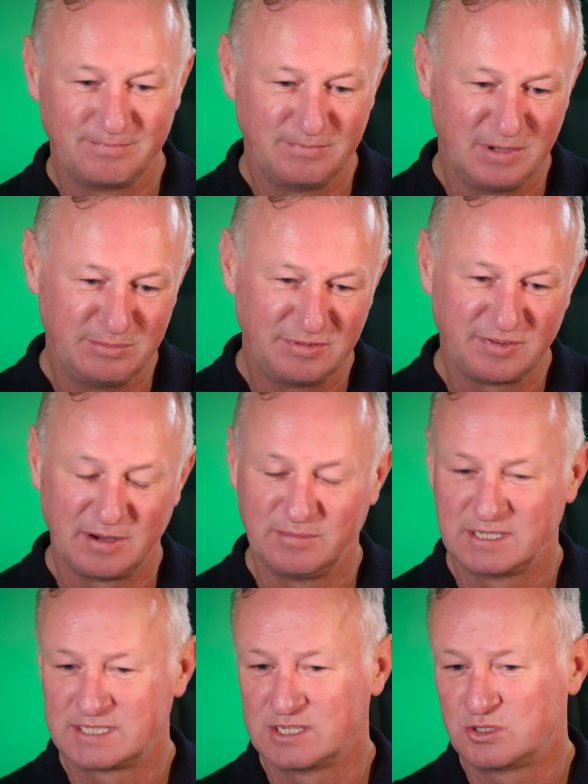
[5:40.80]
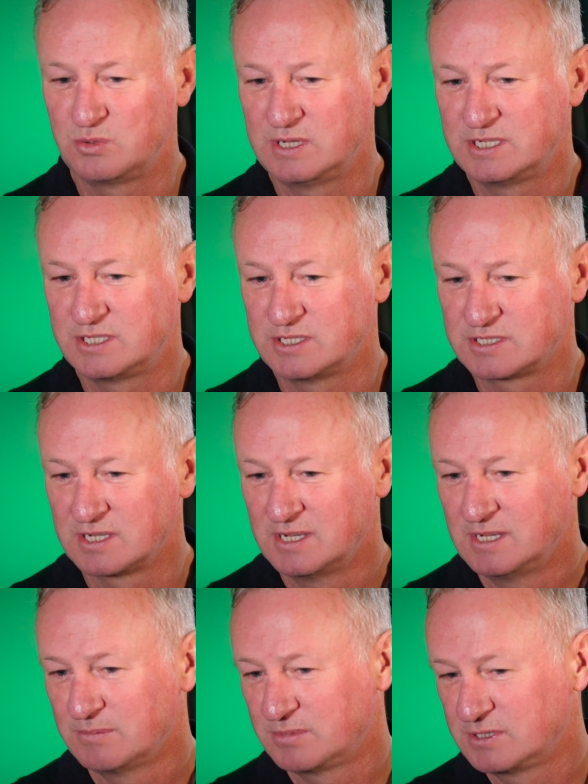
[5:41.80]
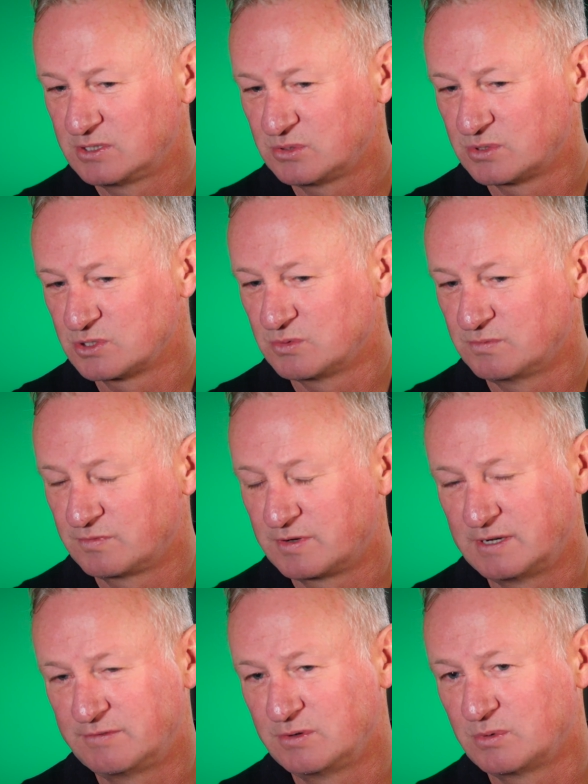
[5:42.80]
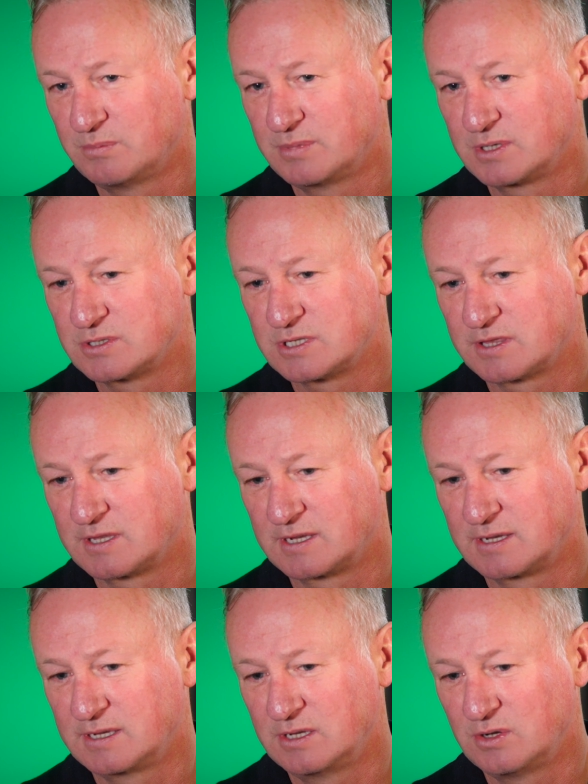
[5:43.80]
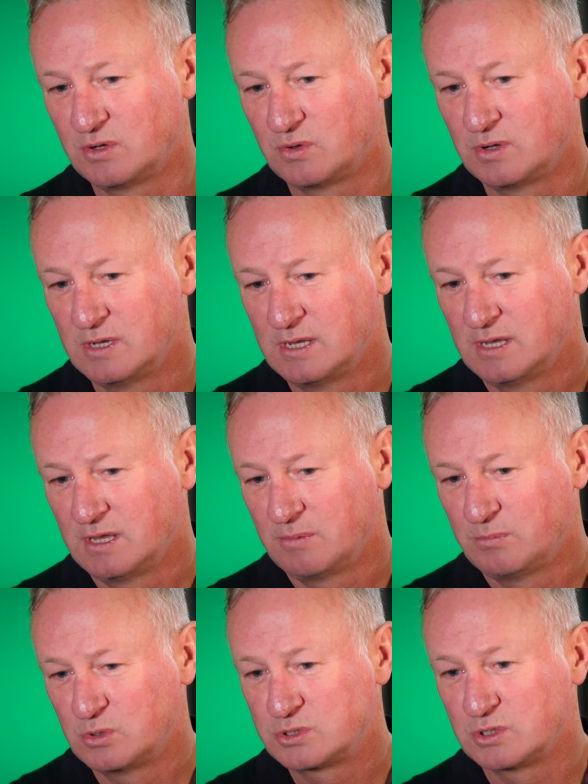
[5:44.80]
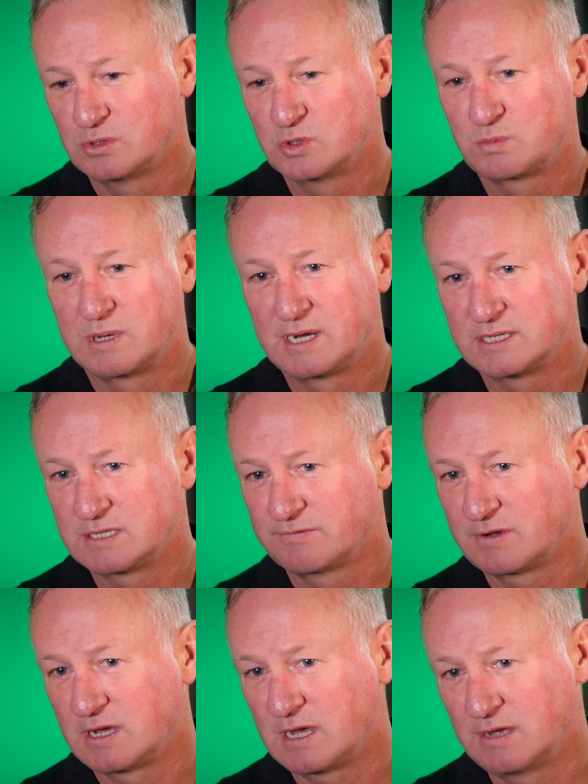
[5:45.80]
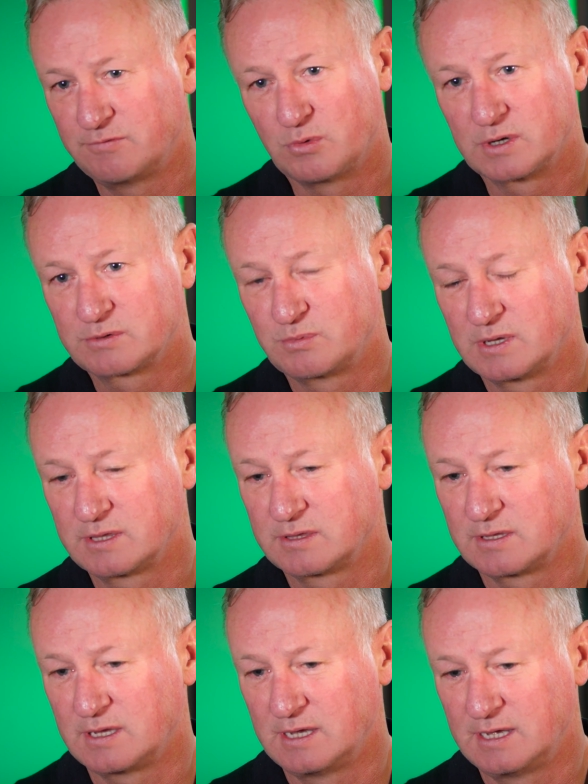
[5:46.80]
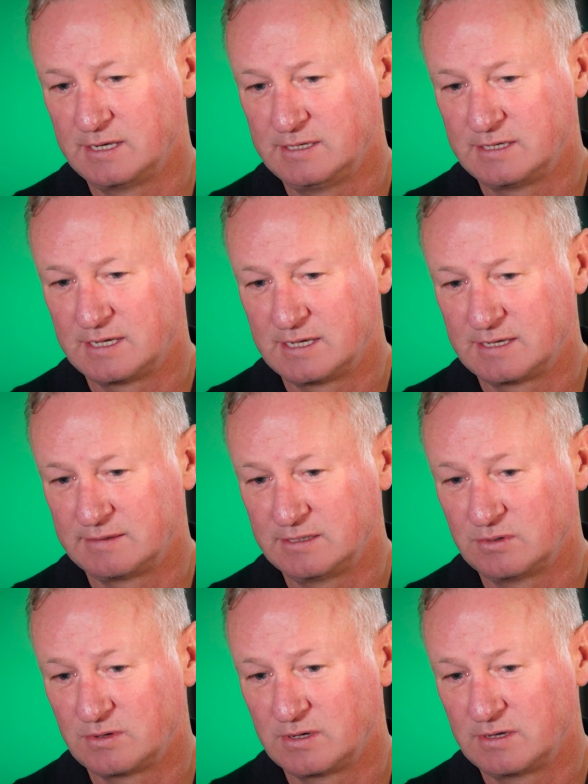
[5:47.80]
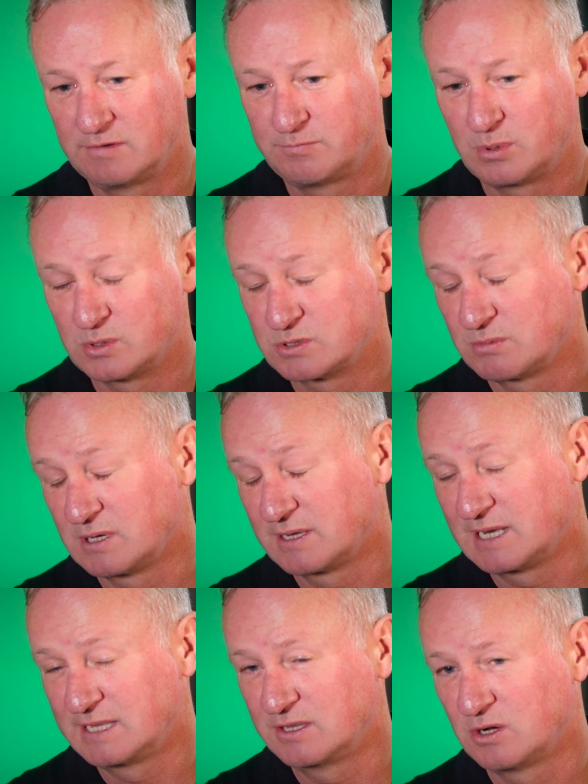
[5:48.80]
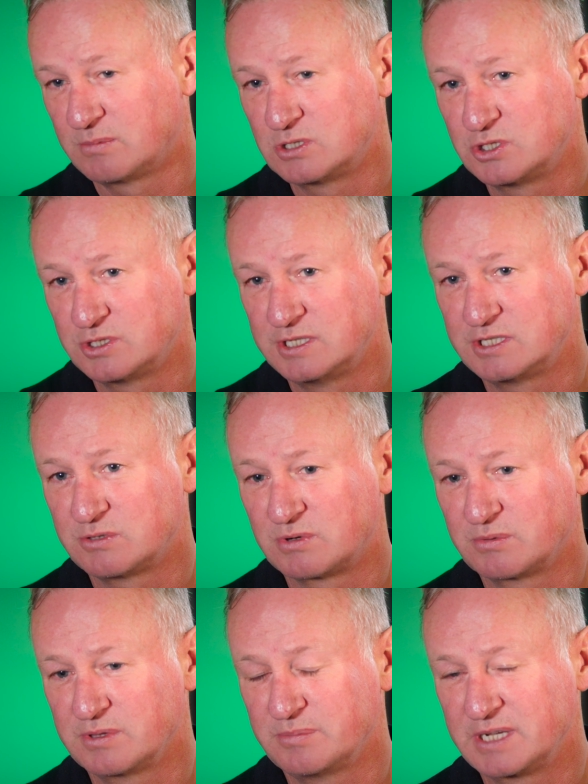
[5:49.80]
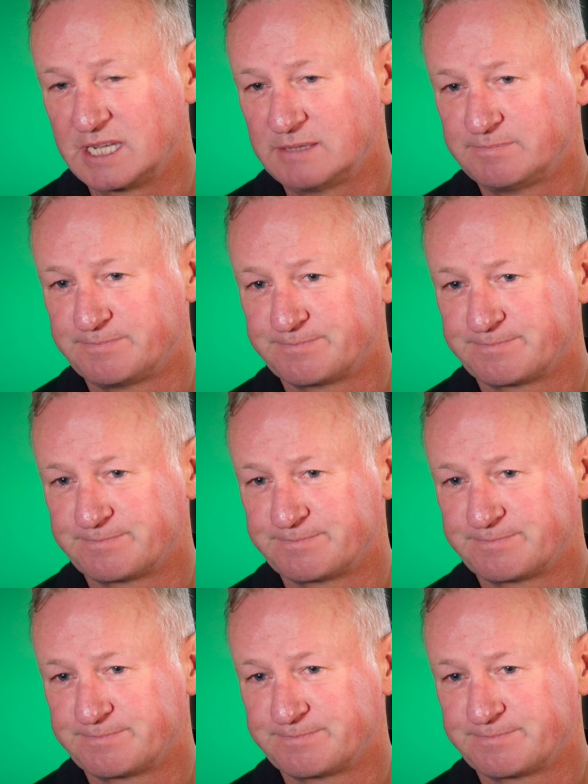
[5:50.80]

maybe family situations, but the door's open for everyone, because I think, you know, most of those players I've worked with, and you know, if possible, I'd like the opportunity to work with them again.